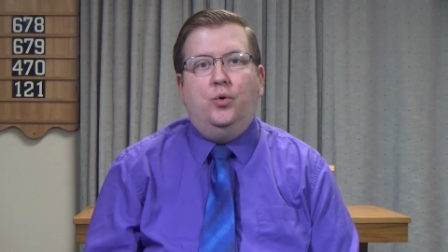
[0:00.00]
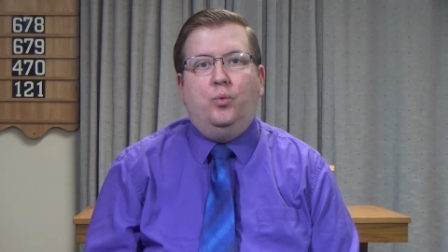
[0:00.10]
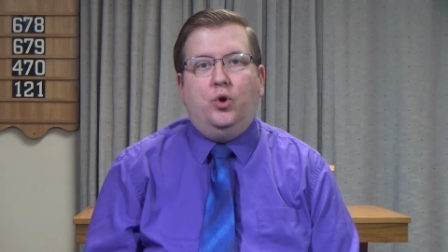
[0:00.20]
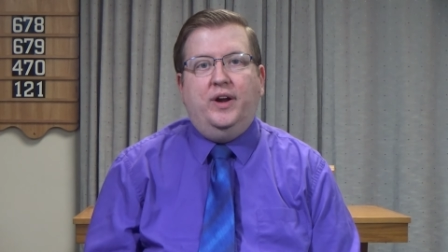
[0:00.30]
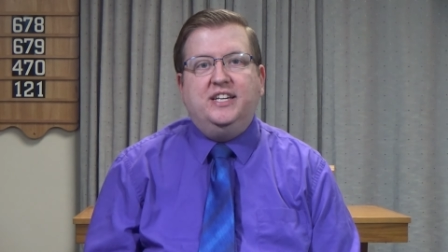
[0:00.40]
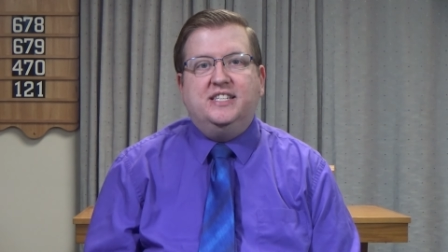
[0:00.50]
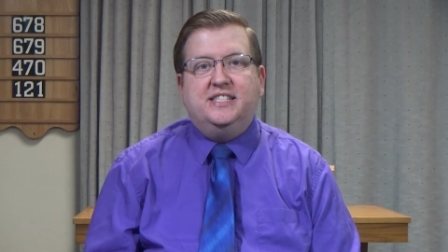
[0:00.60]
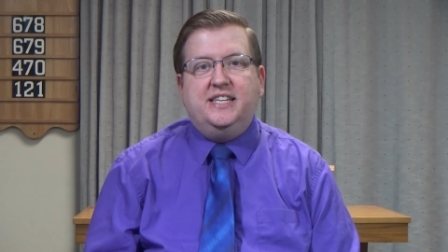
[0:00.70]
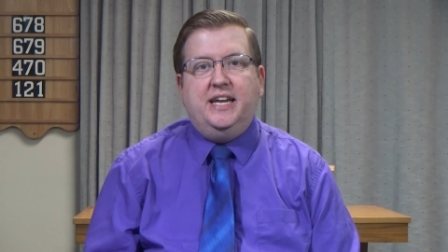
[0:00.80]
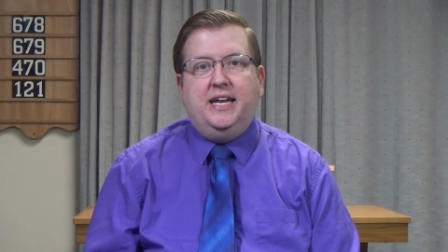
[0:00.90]
We're going to
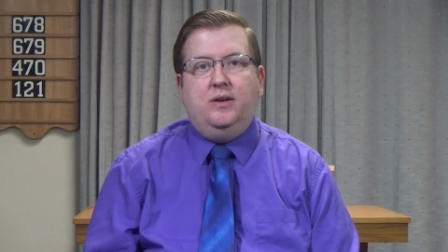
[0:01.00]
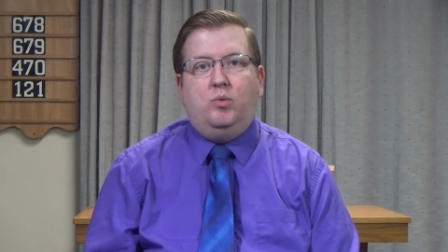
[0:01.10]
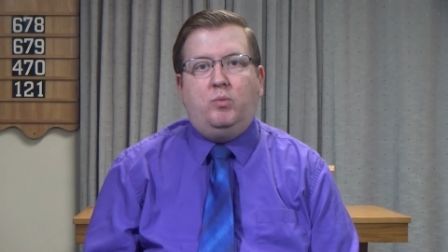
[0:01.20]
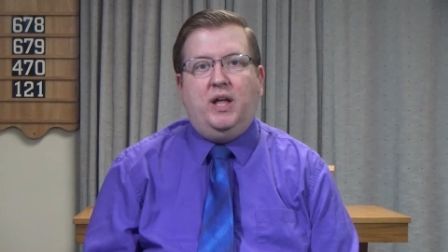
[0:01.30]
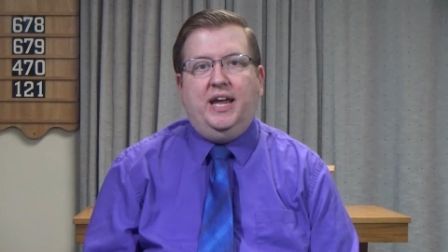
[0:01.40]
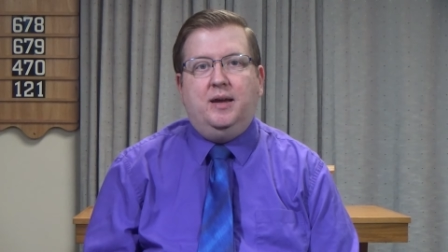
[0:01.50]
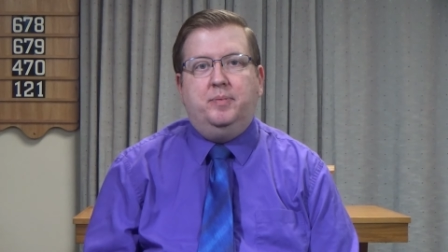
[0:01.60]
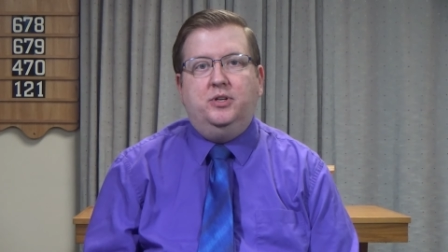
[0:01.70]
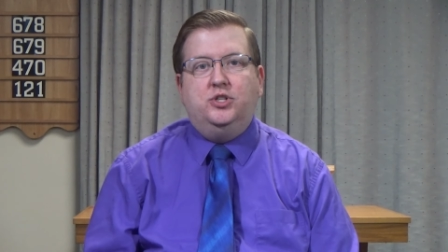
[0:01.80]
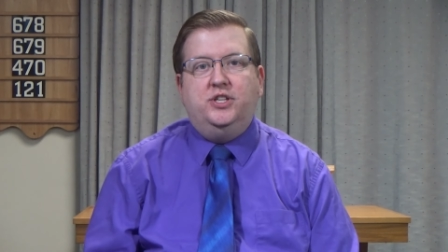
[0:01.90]
see what will
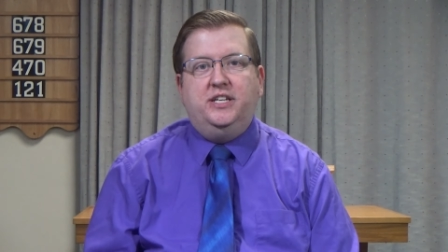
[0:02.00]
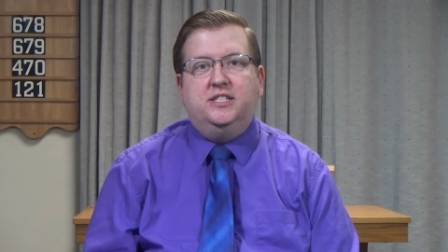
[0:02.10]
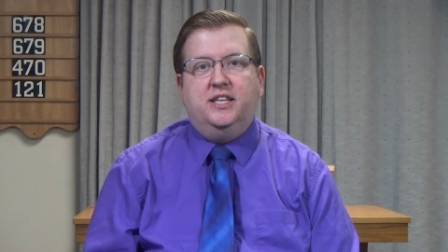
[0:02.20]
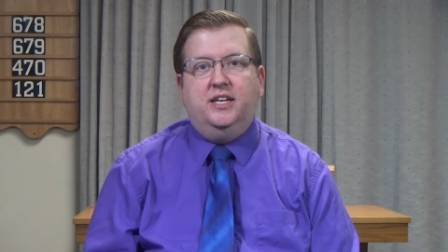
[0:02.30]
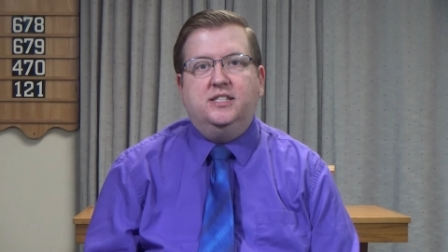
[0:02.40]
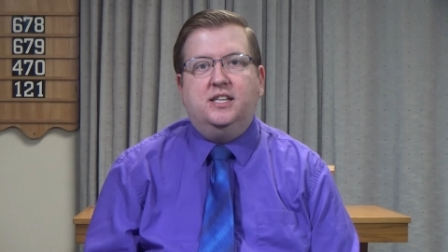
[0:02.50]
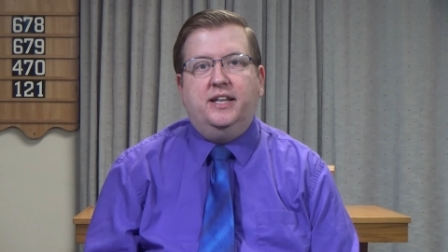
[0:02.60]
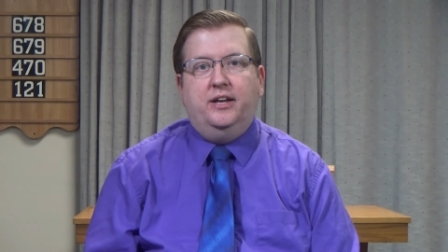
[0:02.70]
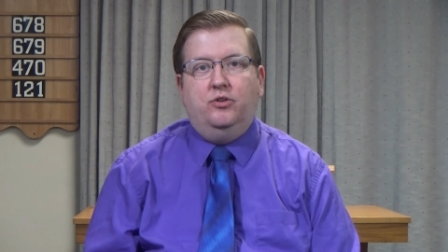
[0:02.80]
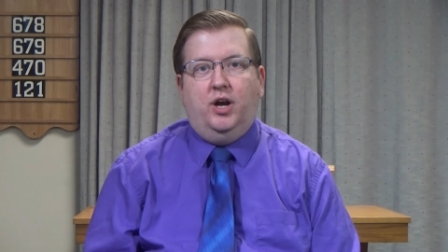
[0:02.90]
happen to these things
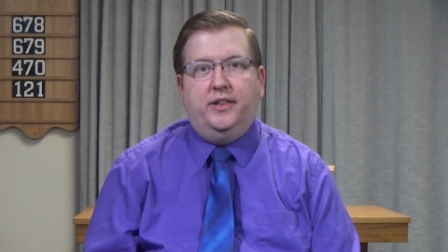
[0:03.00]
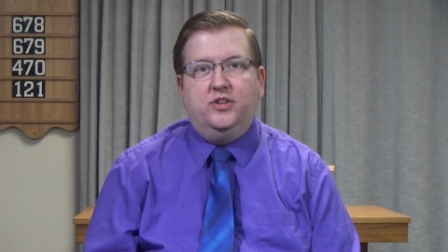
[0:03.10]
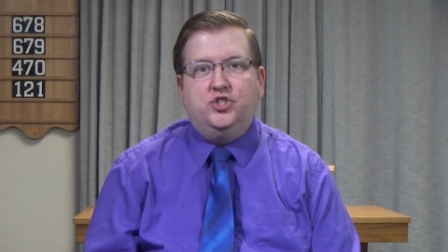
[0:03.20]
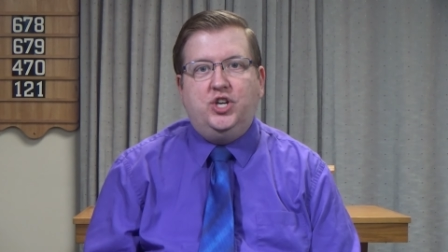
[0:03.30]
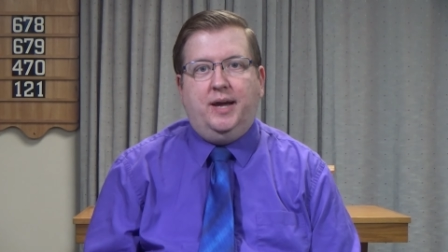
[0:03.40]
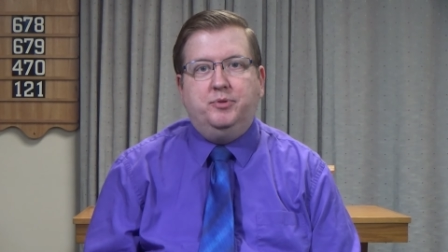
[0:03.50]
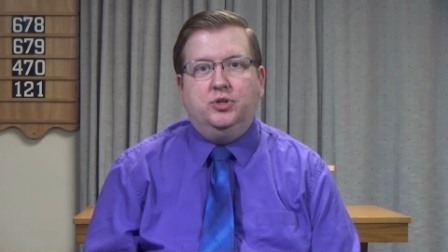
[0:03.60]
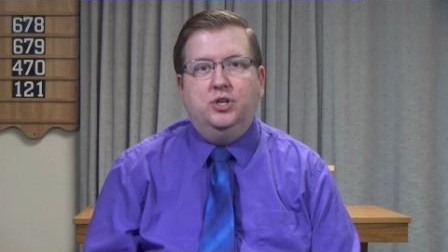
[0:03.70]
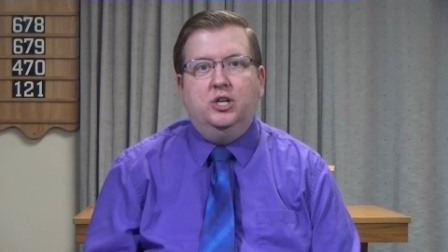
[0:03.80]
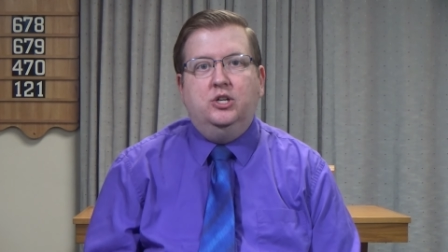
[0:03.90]
later on in this
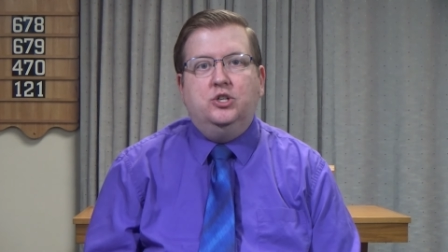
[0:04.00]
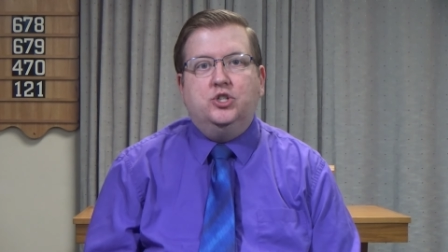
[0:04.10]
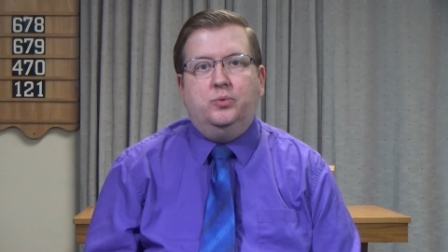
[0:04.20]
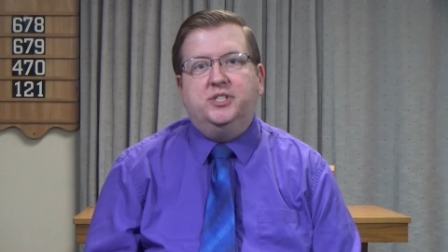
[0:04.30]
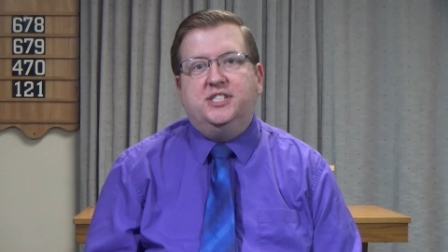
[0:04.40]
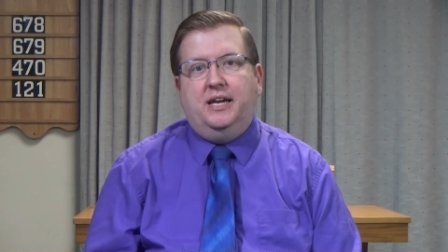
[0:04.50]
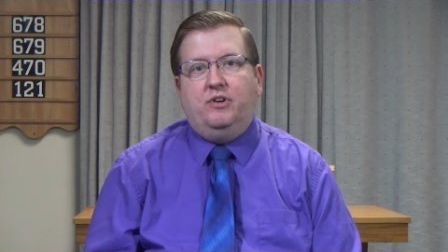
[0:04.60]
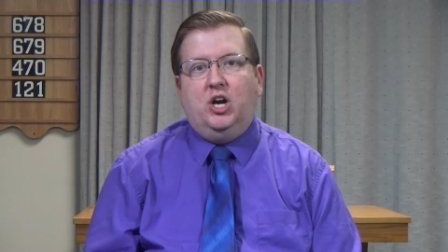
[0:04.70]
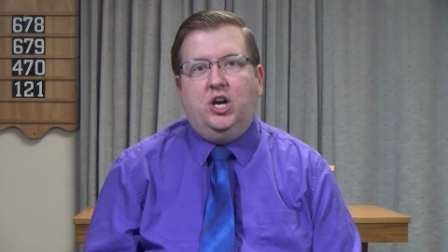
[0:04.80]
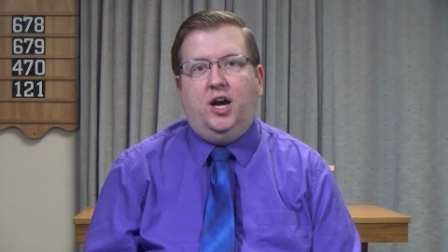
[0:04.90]
chapter, so we'll save
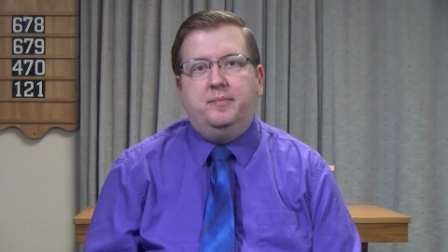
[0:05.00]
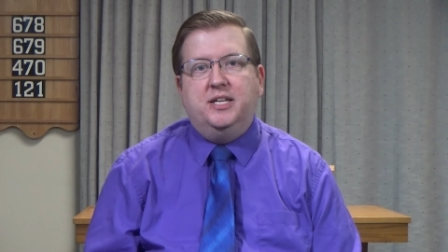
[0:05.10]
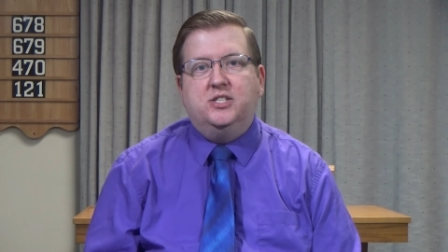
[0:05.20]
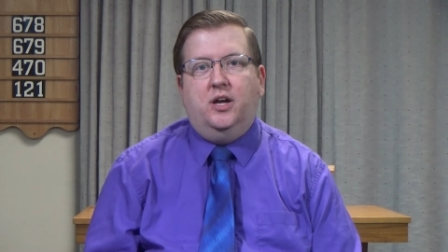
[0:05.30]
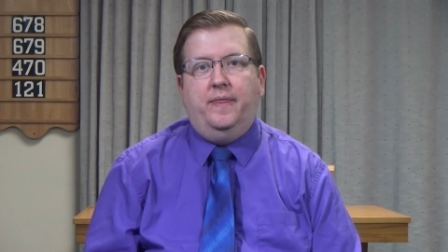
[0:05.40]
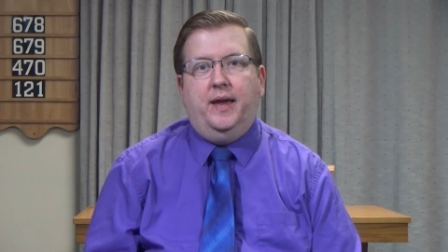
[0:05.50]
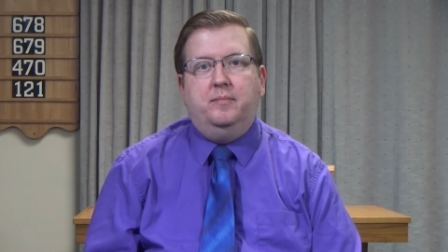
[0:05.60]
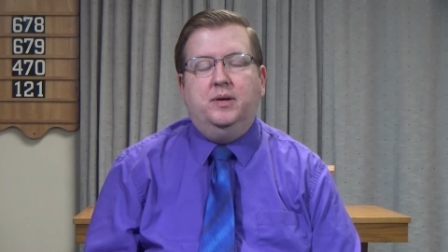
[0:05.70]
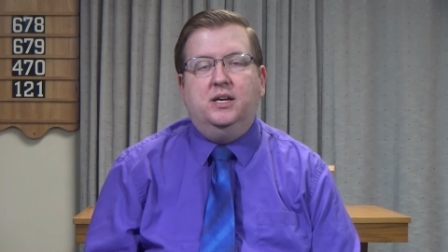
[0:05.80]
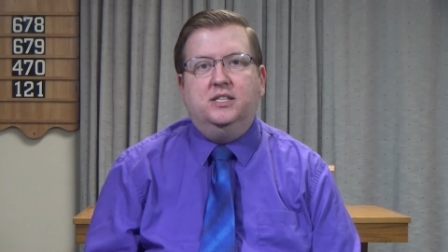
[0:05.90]
our comments on
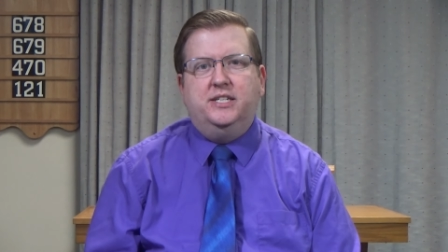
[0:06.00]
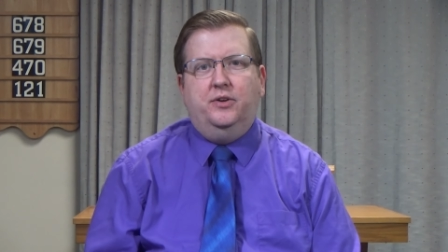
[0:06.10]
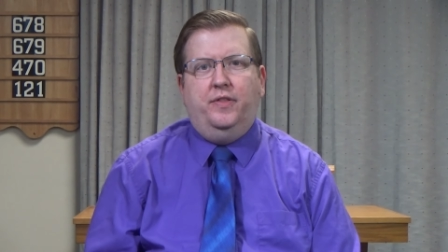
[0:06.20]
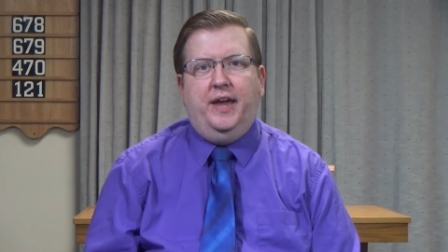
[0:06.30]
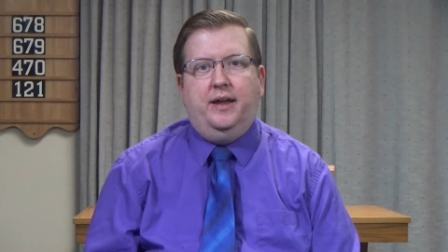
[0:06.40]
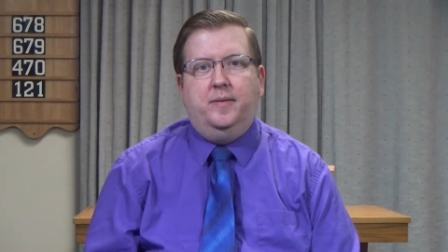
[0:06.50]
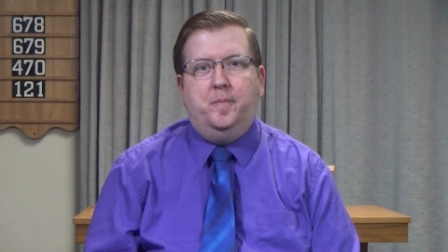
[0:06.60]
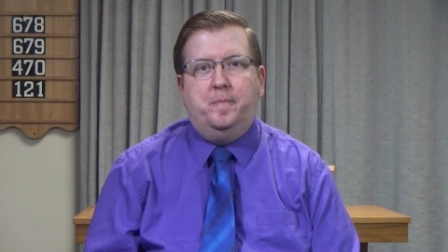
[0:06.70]
them until then.